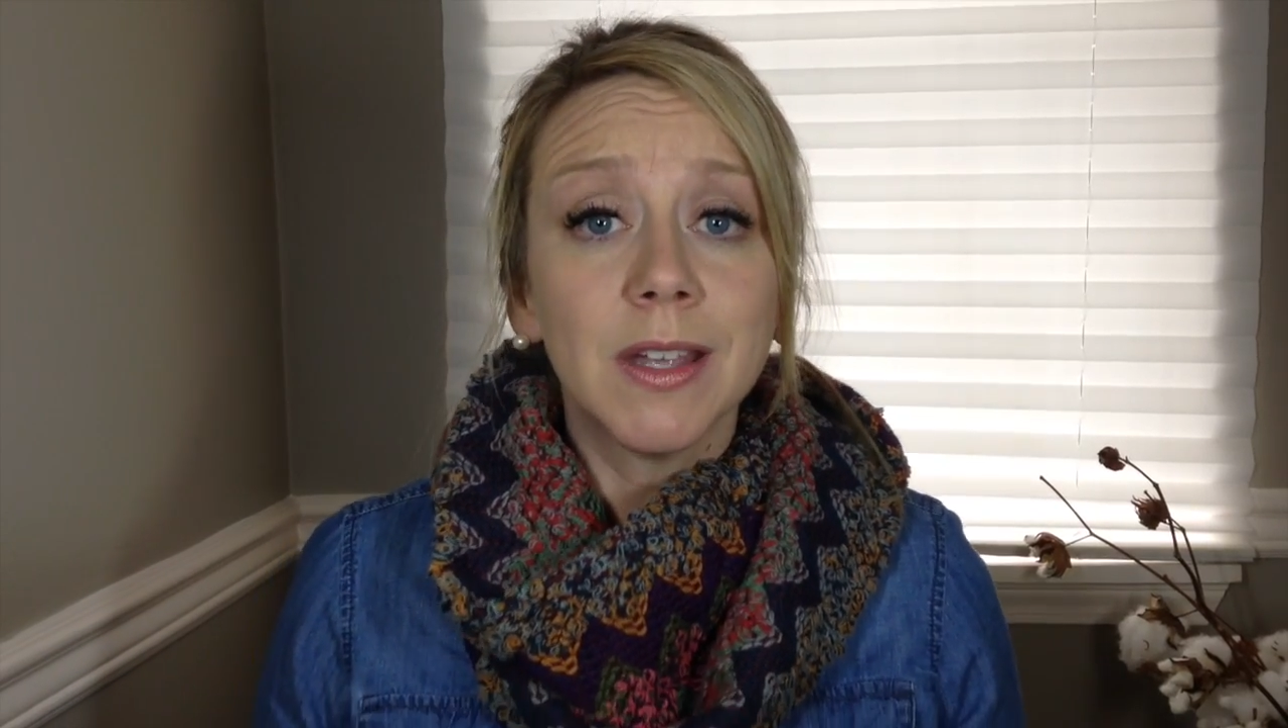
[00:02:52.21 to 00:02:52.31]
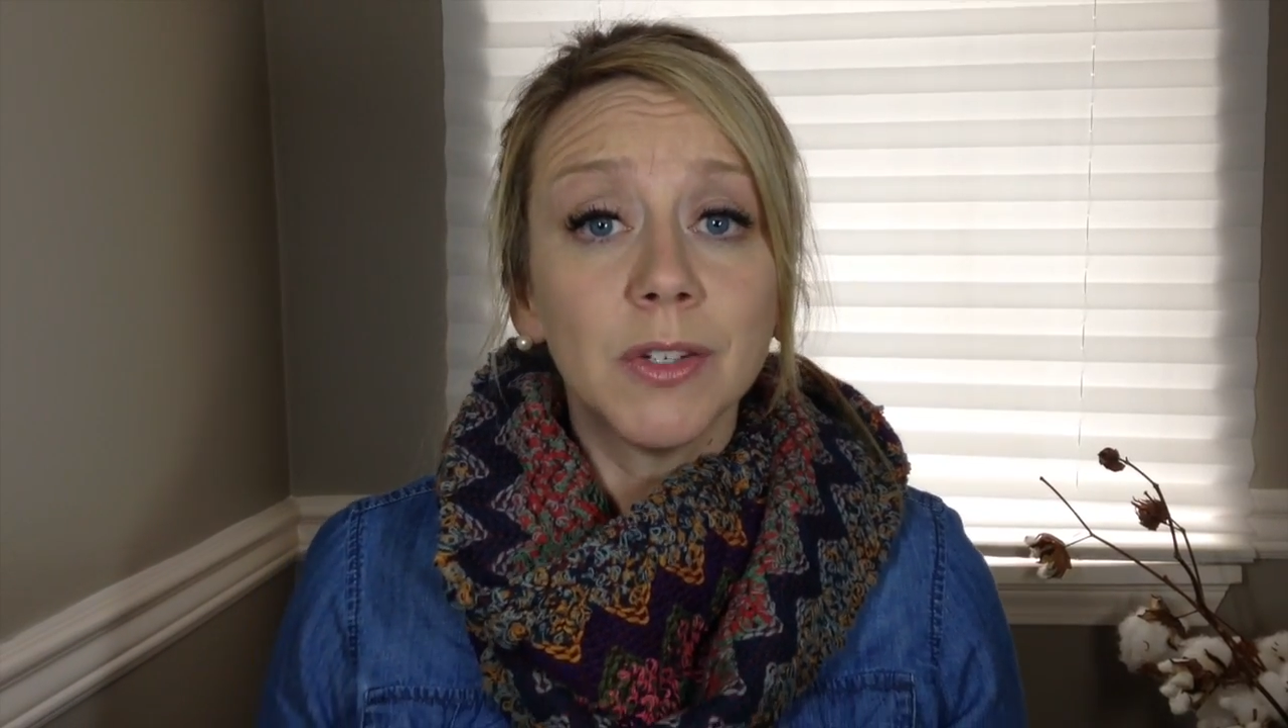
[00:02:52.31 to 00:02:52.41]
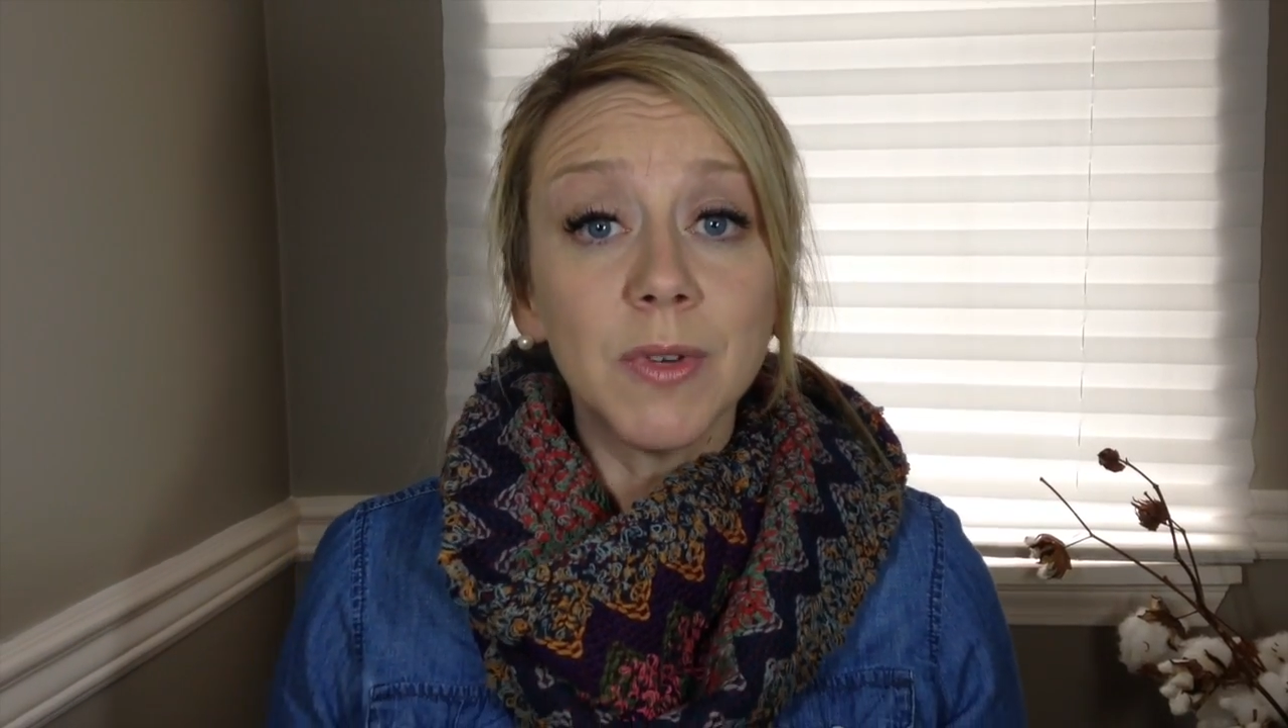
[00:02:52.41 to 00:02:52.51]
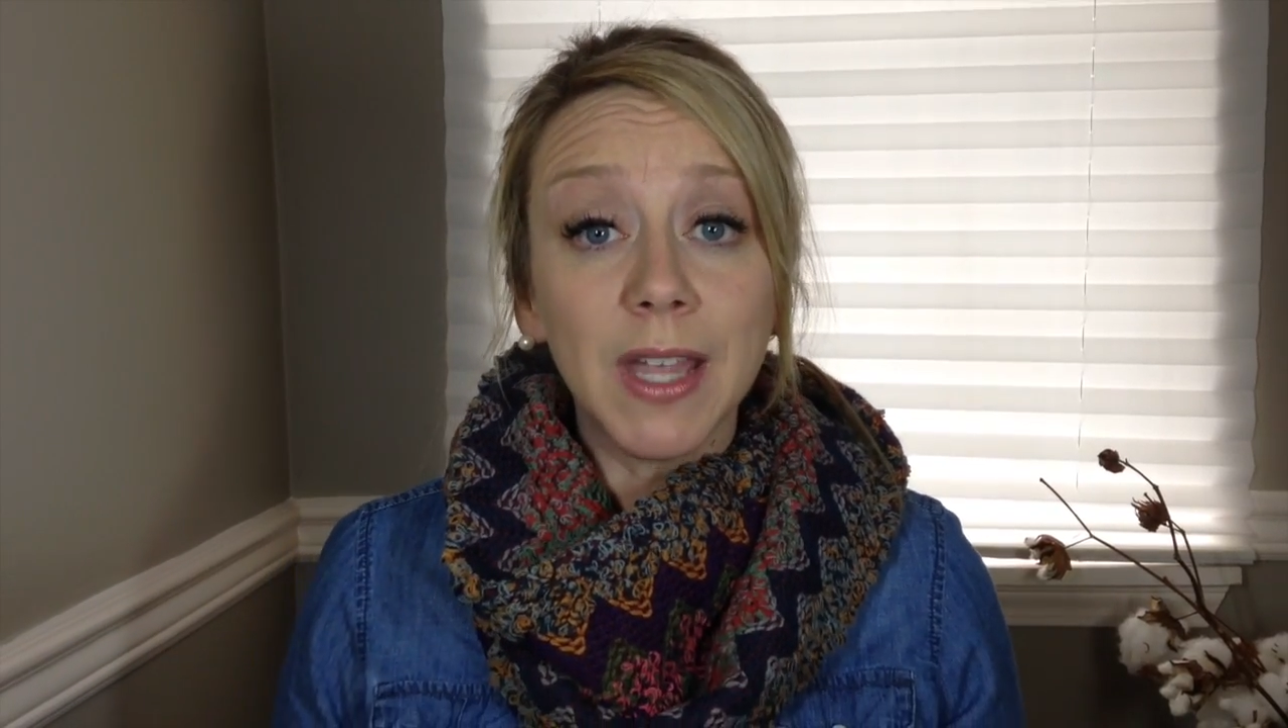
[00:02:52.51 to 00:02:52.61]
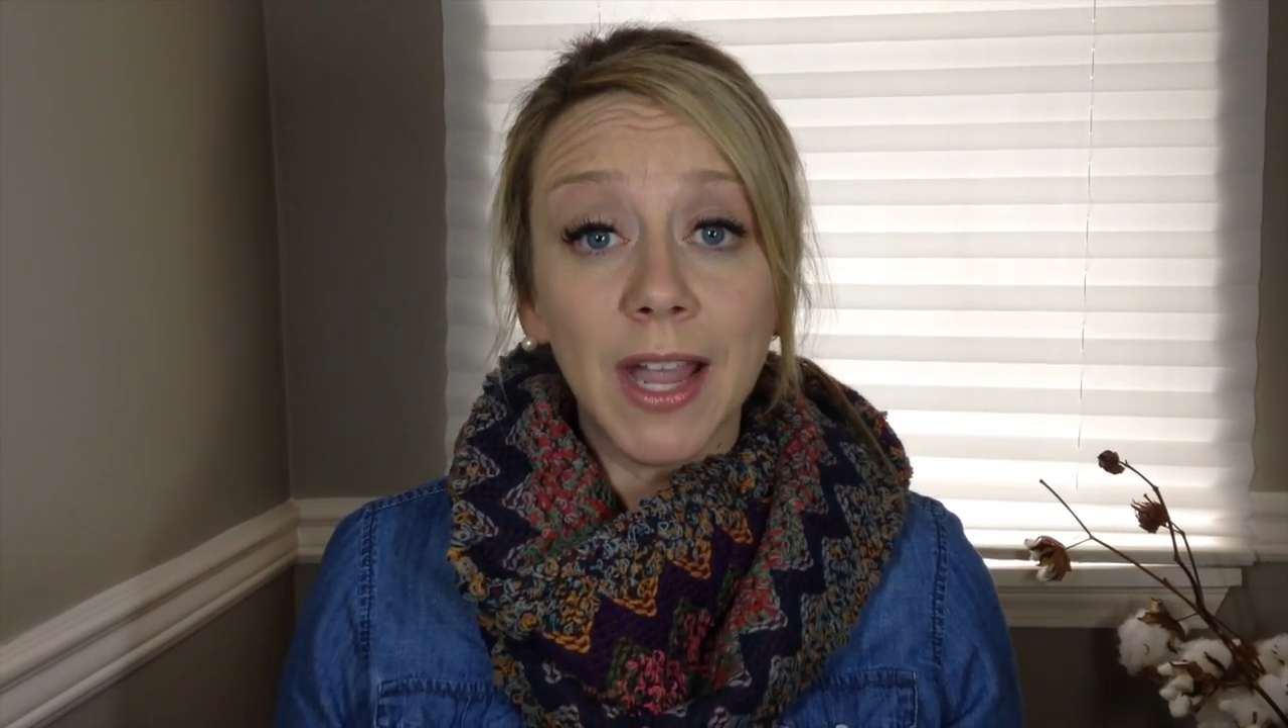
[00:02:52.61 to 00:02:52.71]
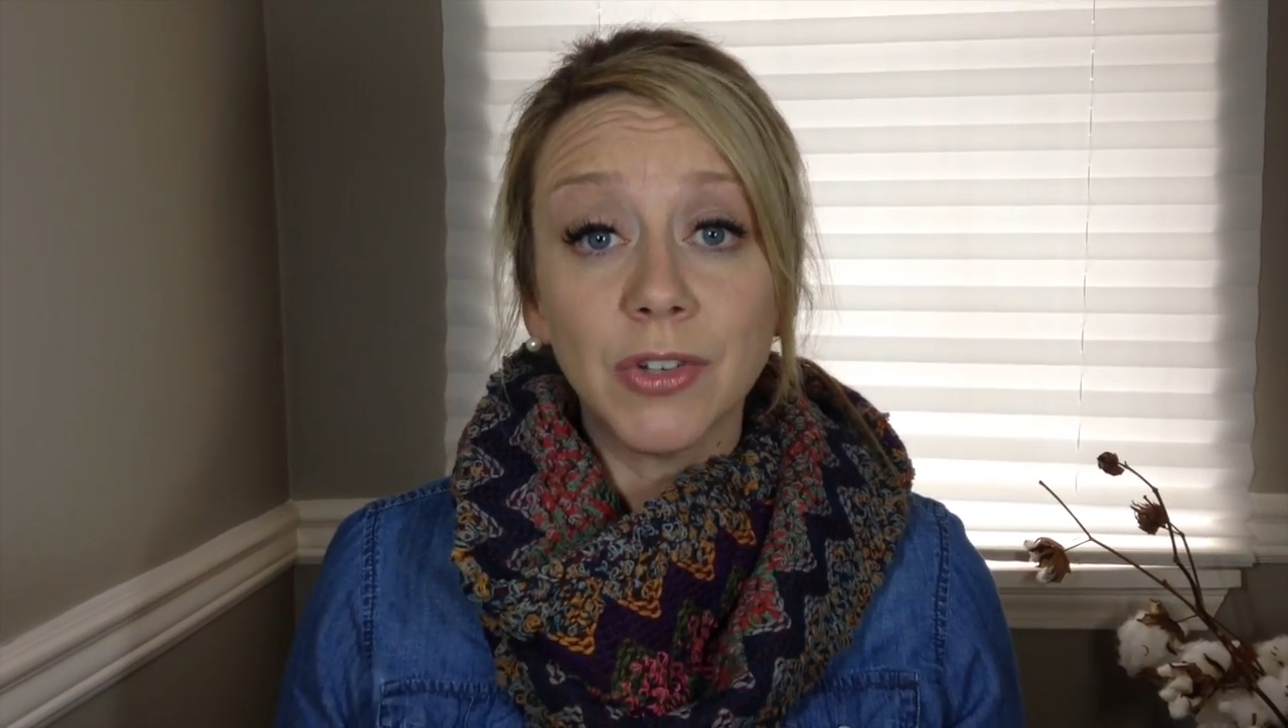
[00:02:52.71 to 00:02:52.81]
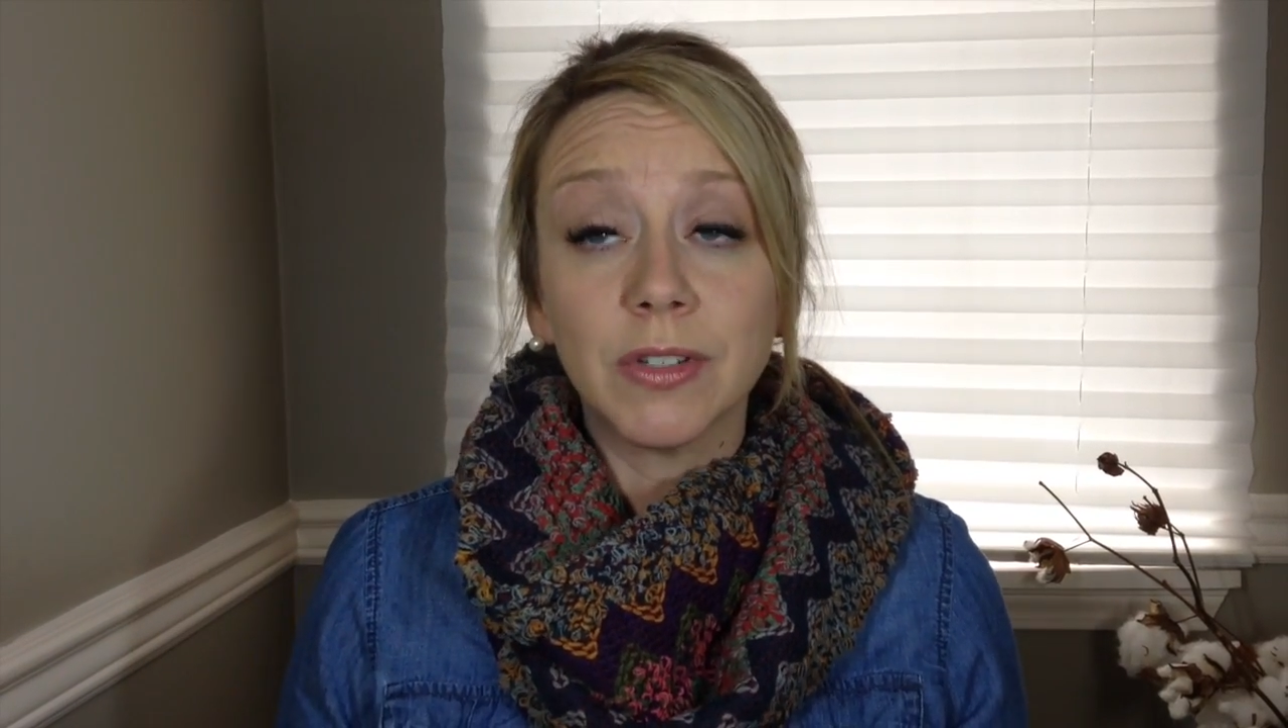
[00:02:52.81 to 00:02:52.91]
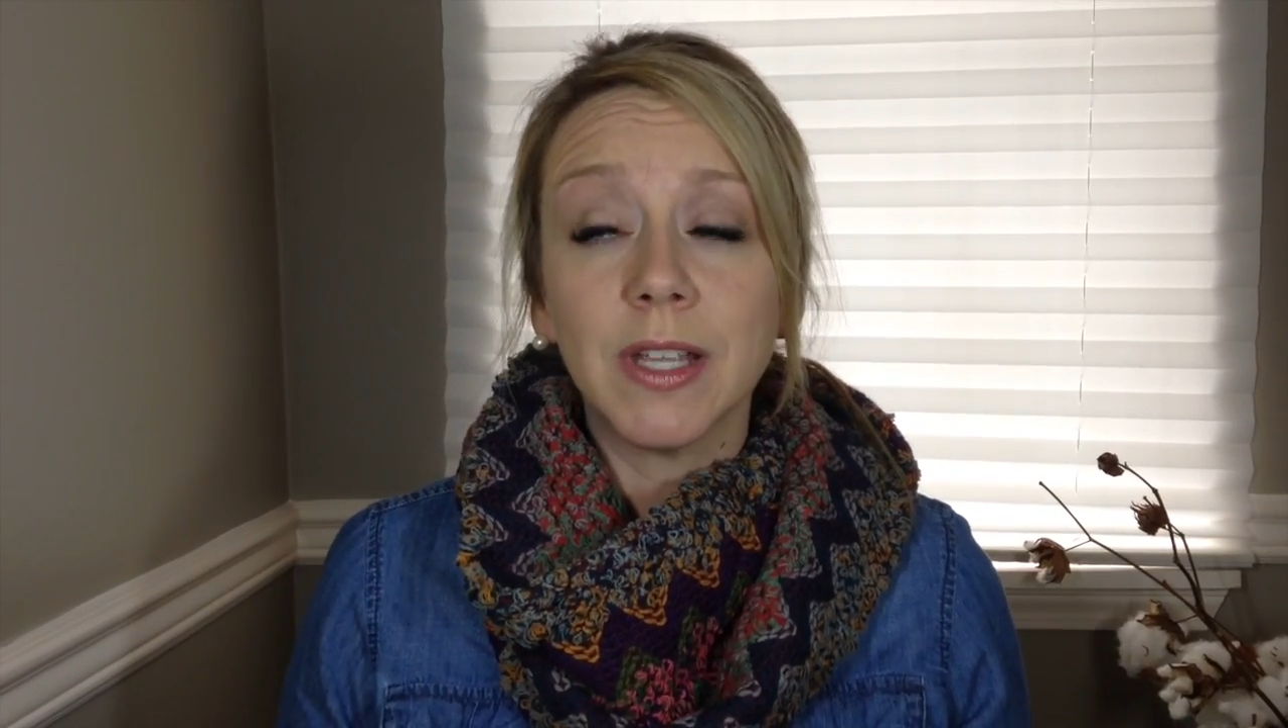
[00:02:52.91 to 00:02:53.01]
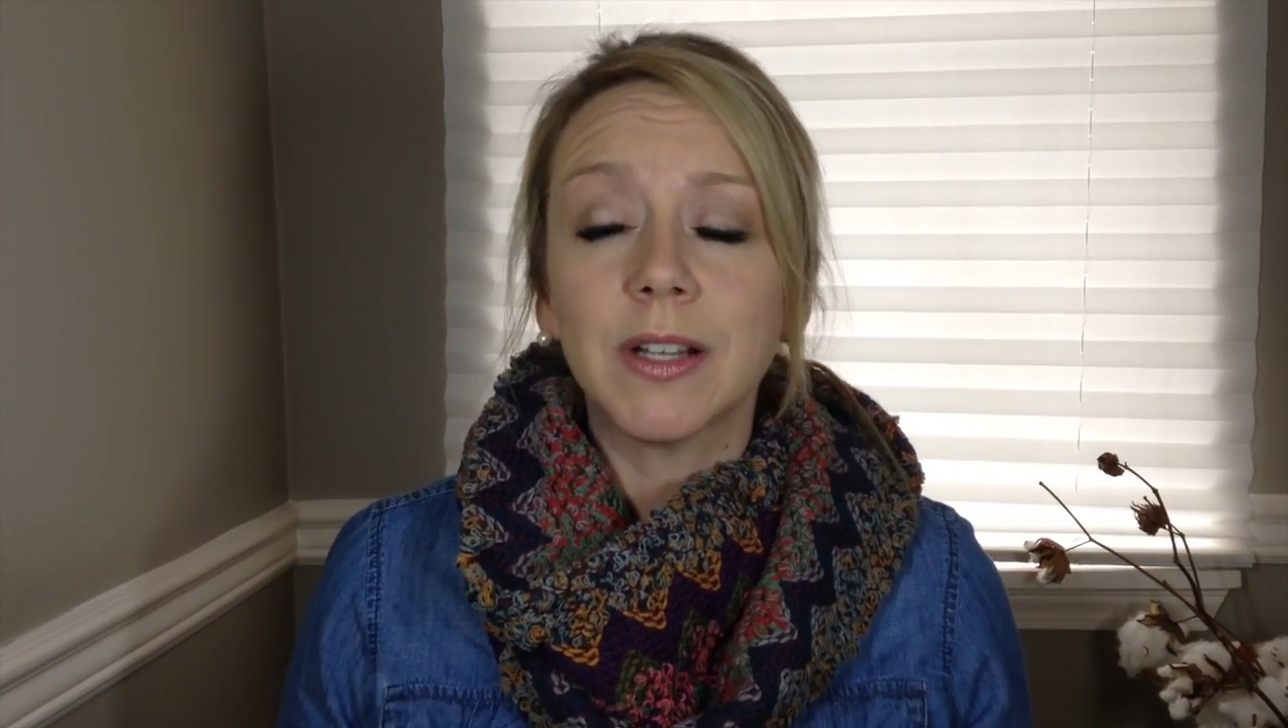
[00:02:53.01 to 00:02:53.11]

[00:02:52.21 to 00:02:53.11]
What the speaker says: to occasionally